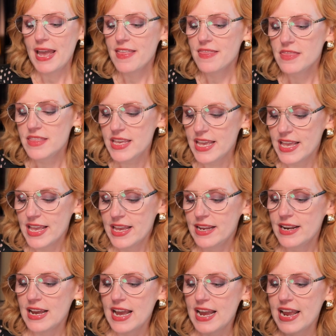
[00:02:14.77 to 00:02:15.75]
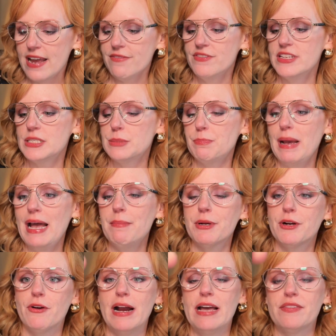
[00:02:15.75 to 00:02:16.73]
And then I have this Pat
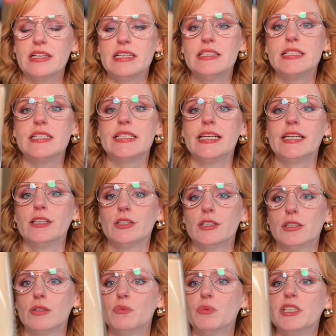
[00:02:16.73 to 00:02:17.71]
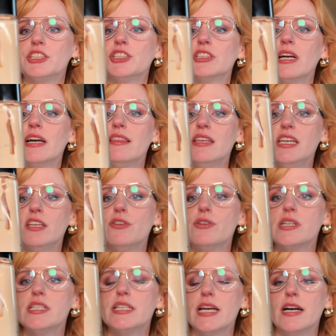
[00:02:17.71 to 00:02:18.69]
McGrath concealer, which I think you
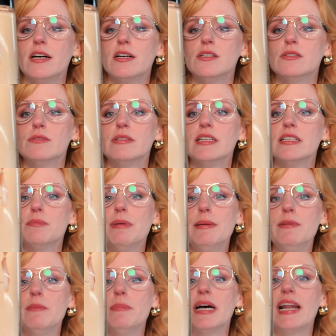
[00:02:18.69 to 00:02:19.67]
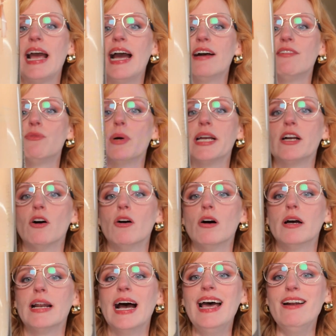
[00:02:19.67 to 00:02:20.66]
can tell is maybe about halfway
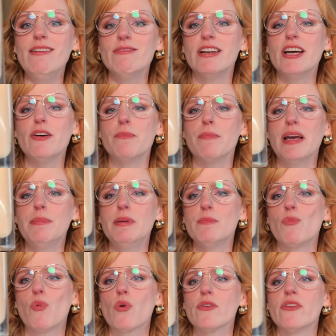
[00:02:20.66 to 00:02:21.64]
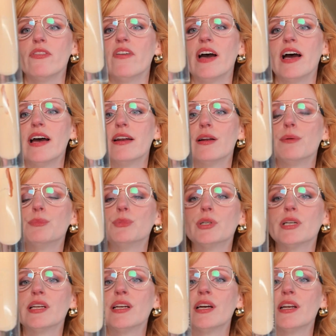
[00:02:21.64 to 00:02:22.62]
gone. I don't know, maybe more than that. I'm
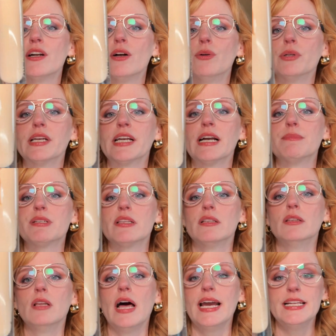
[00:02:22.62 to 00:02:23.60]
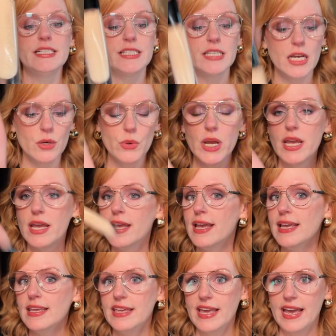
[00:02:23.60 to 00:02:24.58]
looking at it holding up to the light. So
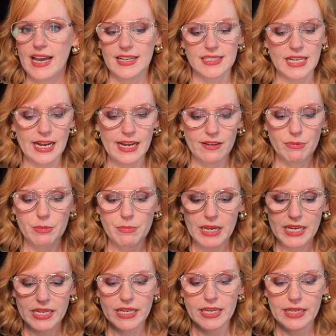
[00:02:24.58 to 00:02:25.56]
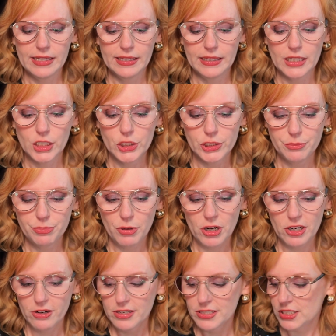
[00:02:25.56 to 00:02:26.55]
yes, I've been making good
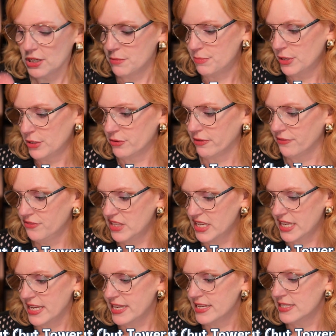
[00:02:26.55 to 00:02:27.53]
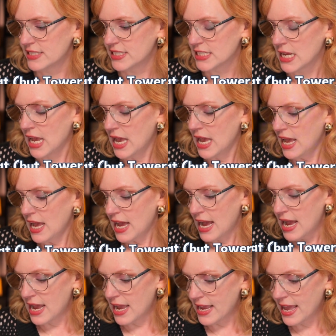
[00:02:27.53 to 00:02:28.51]
progress on both of these.
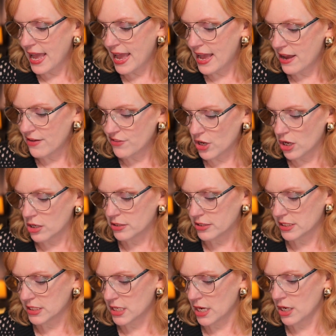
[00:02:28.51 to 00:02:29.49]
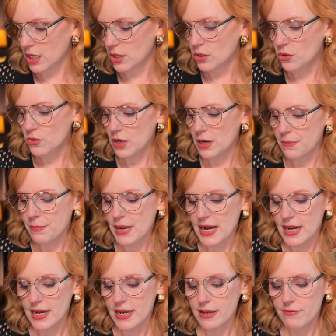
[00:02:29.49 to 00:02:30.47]
I have also
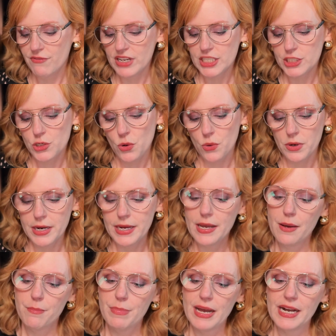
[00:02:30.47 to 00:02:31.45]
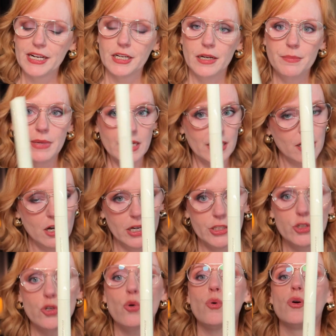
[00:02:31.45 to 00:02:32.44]
my Victoria Beckham
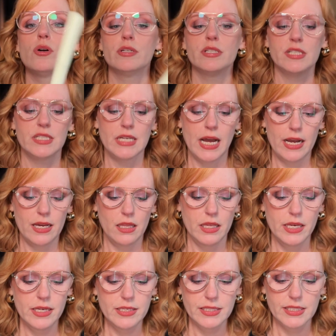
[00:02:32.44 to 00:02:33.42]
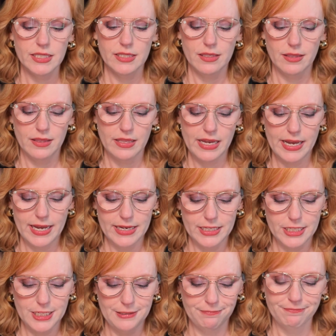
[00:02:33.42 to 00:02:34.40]
Contour Stylus
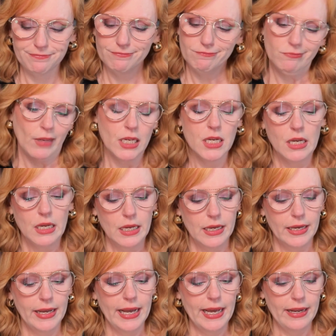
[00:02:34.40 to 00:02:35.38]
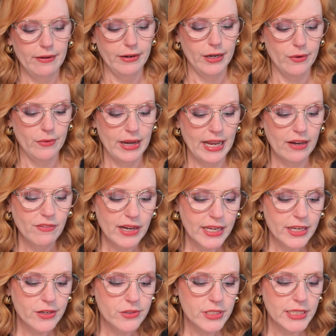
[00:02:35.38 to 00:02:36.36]
that I don't know. Have I
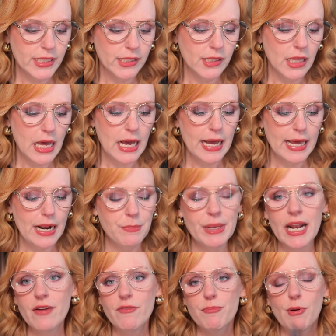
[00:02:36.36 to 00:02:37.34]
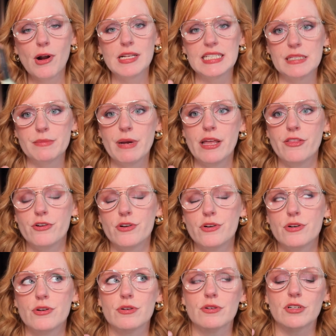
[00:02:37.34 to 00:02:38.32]
used it a lot? I mean, I've brought some
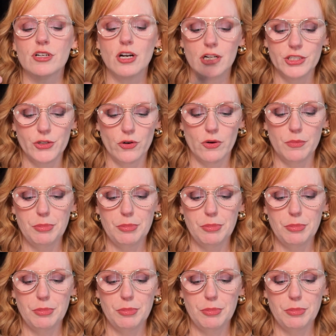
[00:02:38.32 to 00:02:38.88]
other contour